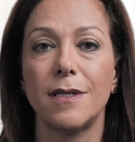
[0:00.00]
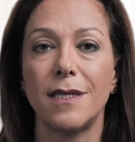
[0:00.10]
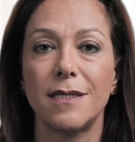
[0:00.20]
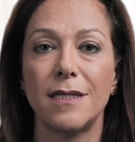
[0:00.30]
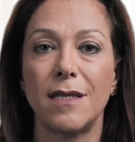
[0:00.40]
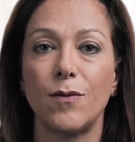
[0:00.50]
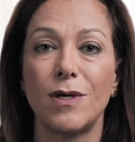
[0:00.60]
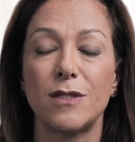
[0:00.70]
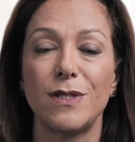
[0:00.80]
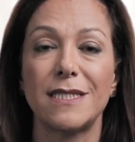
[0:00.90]
than the
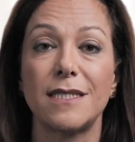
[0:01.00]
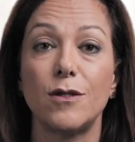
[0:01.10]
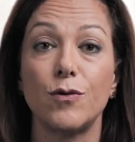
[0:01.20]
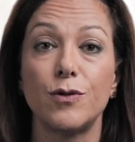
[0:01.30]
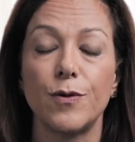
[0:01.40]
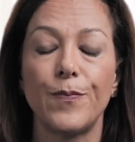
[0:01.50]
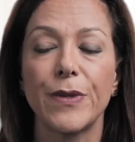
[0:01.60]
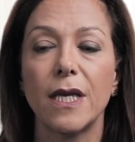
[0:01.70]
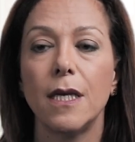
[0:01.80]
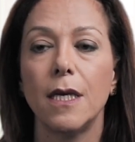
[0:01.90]
ones we said no to.
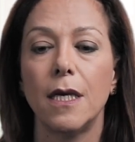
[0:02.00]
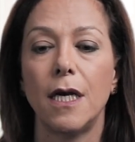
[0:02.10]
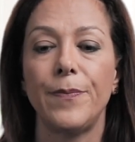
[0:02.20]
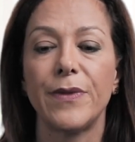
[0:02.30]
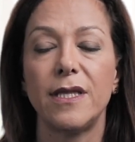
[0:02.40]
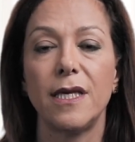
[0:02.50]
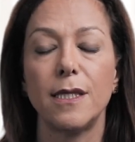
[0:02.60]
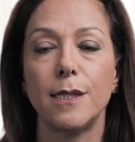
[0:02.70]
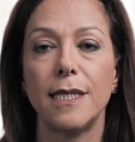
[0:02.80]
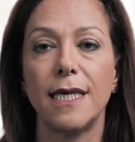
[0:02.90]
The
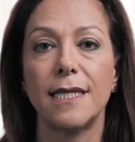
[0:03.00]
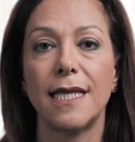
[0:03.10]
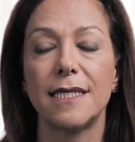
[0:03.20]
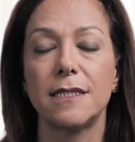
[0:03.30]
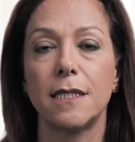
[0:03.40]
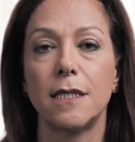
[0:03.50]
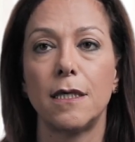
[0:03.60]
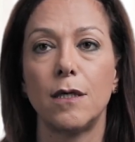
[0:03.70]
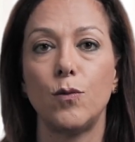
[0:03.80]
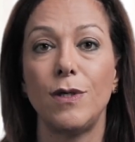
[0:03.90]
other thing that
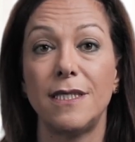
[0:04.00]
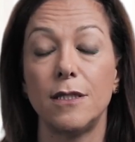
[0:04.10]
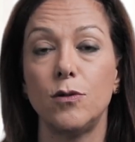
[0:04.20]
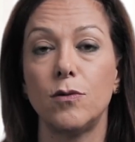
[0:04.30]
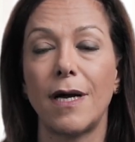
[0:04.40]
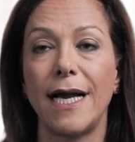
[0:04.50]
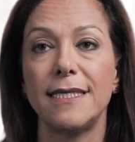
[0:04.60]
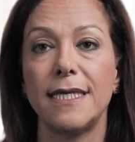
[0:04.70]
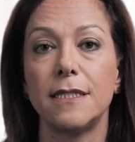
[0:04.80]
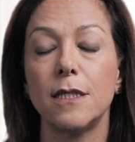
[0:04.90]
we did do right
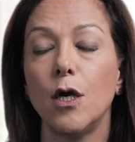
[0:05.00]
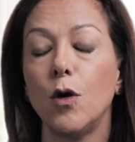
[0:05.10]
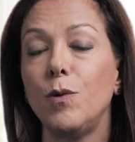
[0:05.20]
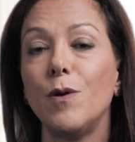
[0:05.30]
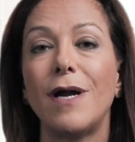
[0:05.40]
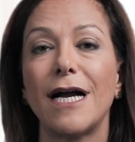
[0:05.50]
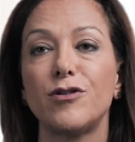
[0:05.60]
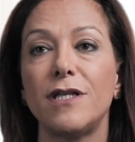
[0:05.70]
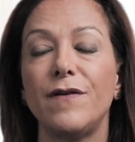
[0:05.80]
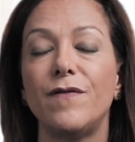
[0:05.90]
is we were
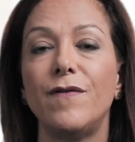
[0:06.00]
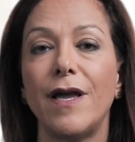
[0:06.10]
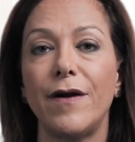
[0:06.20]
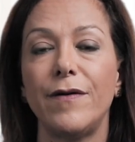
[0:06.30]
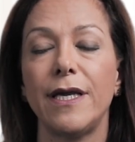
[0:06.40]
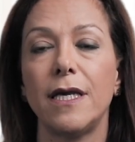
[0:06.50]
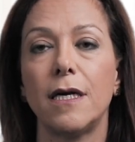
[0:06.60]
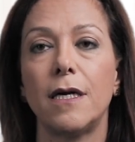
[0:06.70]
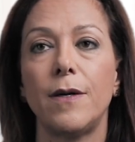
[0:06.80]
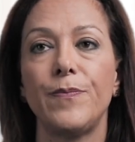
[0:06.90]
actually very
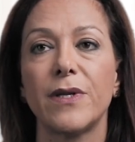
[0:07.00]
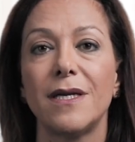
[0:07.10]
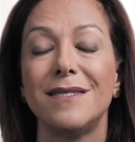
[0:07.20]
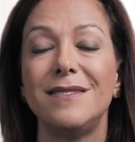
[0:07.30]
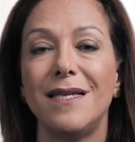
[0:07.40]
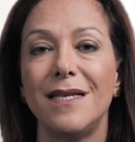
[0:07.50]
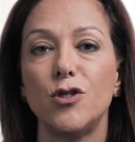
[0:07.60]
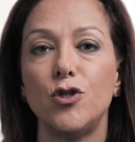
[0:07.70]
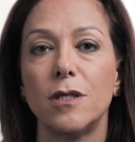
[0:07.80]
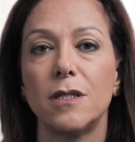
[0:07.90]

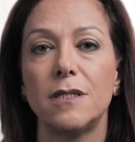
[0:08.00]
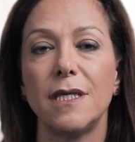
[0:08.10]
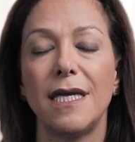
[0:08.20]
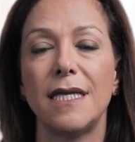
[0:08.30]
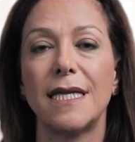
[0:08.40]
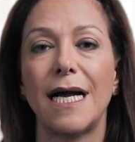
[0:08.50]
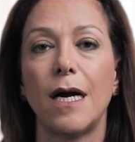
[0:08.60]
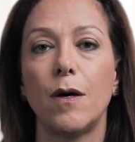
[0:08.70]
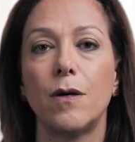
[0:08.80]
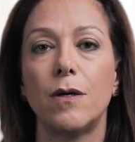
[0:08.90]
diligent in
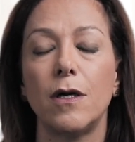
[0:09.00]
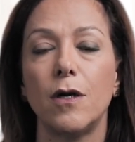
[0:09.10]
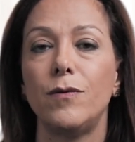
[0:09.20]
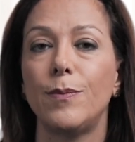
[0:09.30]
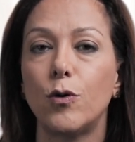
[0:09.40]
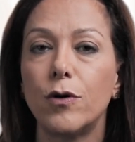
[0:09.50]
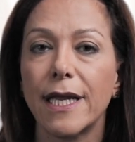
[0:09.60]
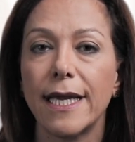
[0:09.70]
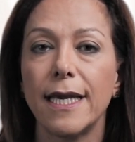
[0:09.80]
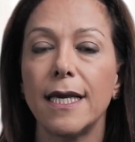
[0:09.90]
our
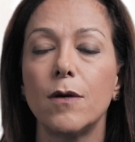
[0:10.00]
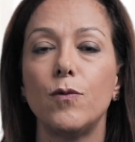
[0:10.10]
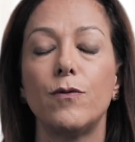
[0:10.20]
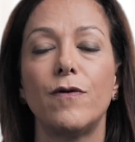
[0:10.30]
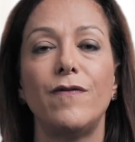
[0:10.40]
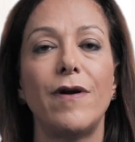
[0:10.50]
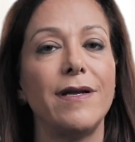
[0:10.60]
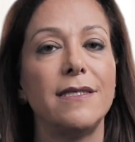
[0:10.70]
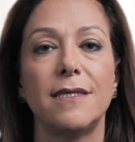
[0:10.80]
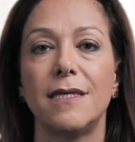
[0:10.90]
reporting. We were
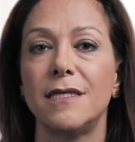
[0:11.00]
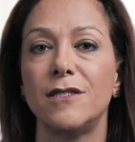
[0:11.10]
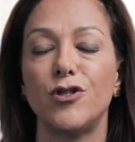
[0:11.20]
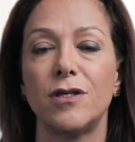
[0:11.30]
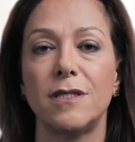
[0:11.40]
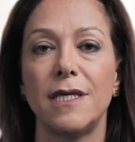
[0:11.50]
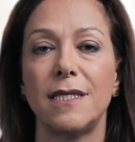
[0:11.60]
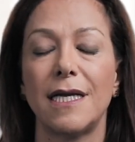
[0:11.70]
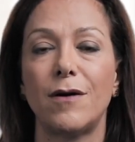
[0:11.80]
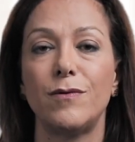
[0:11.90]
very diligent
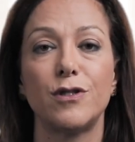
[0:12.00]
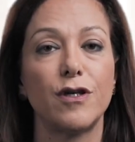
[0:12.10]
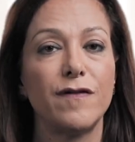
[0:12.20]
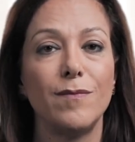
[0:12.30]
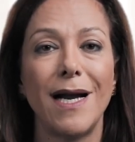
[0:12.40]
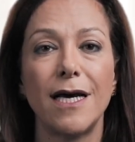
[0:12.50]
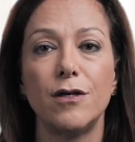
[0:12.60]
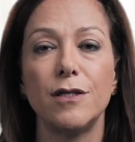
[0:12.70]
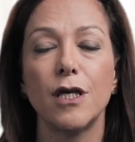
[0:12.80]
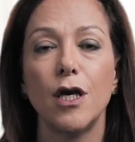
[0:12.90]
in our reserved
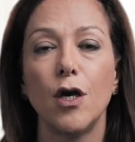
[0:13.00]
matters.